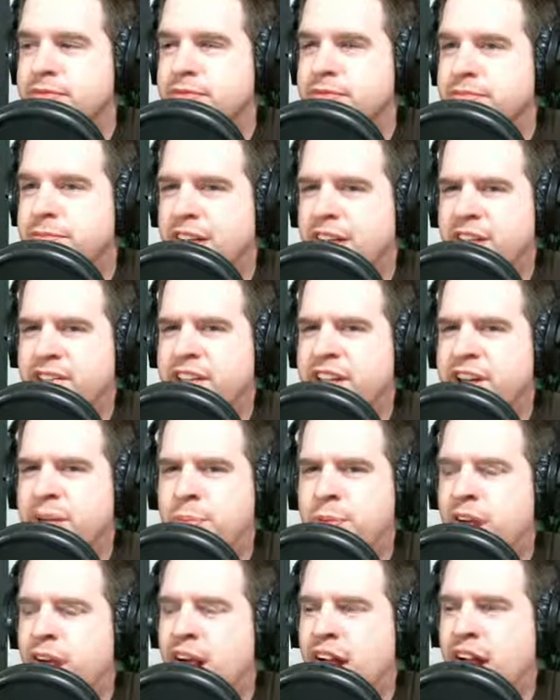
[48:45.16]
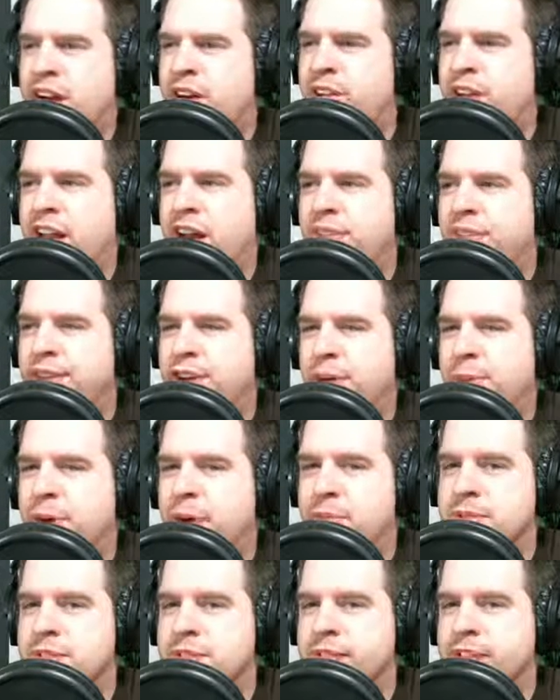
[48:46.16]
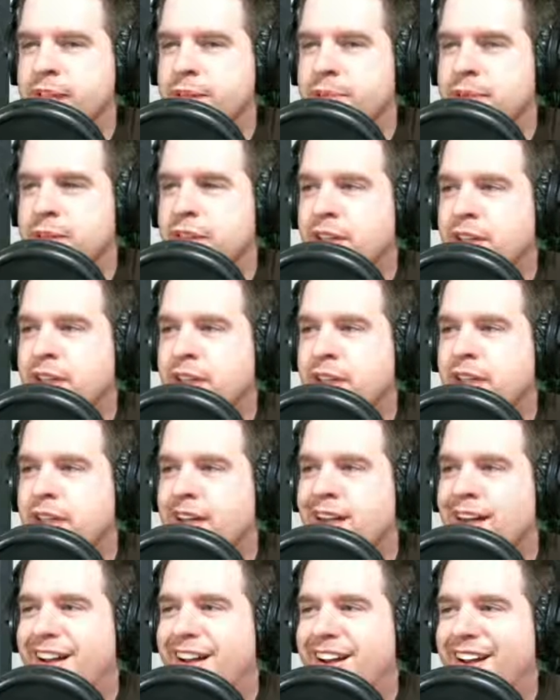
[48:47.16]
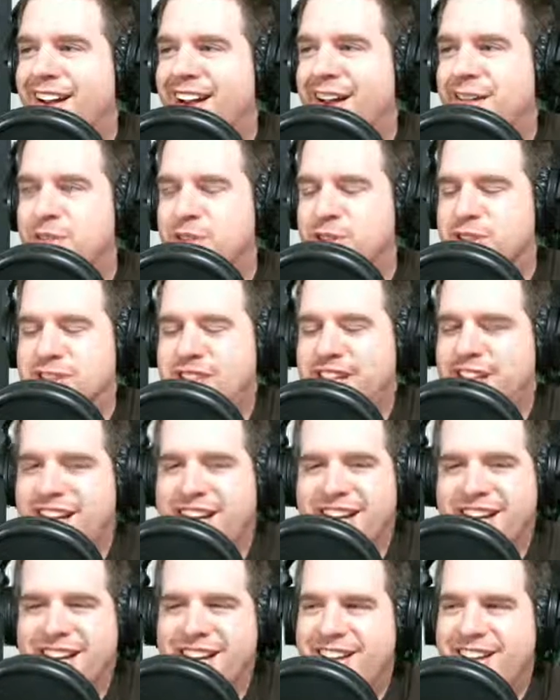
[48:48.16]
I don't think I don't think Obama's in the game. I'm just kidding.